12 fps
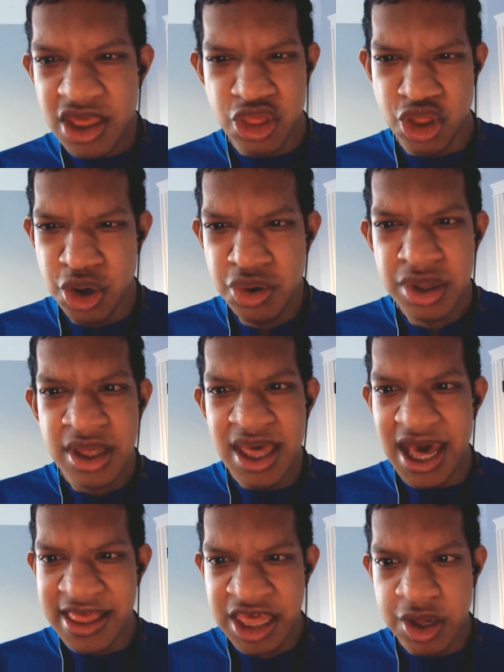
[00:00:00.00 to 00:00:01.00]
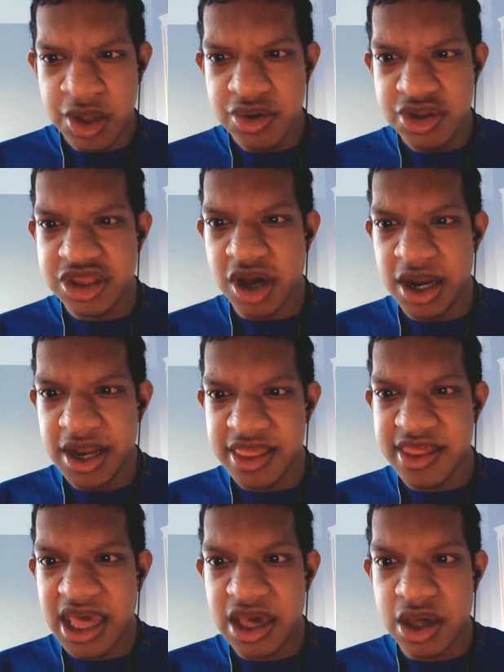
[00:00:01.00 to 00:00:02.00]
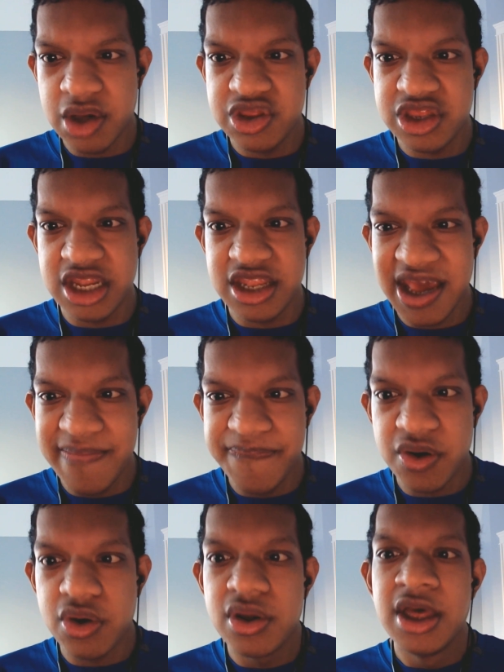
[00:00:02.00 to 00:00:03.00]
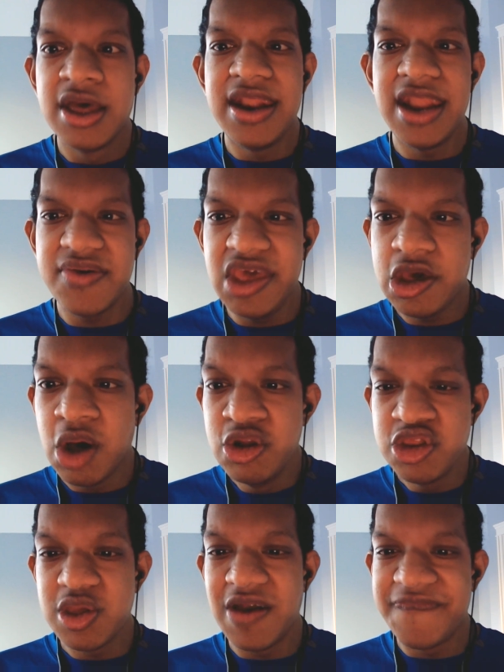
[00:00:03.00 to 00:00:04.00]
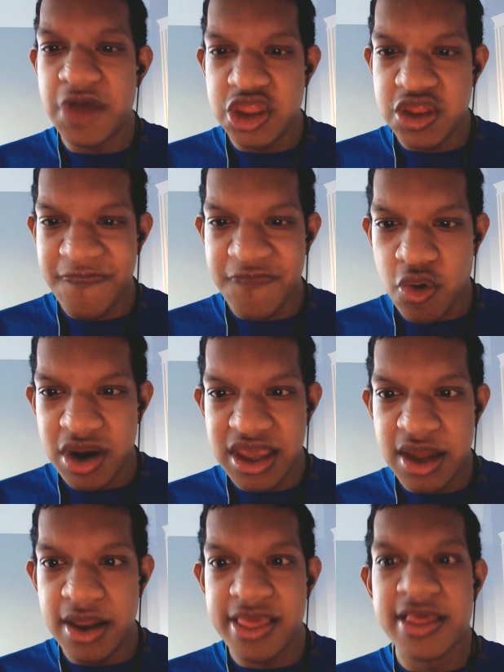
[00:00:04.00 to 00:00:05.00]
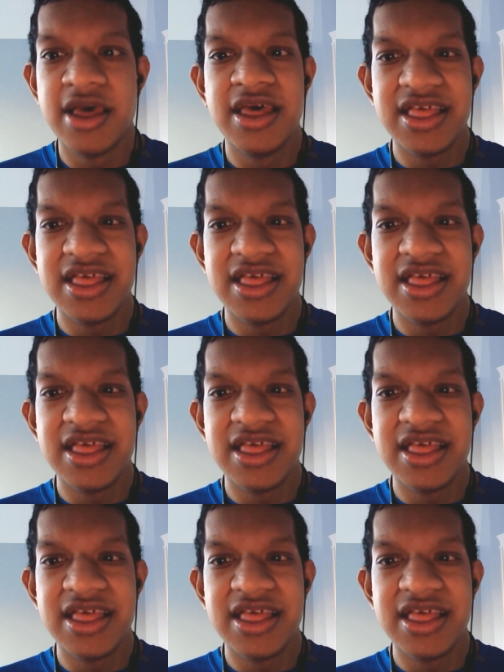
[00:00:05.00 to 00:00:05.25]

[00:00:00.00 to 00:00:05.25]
So as a coach, Sean Desai coached at Temple. Now he coached there for four years.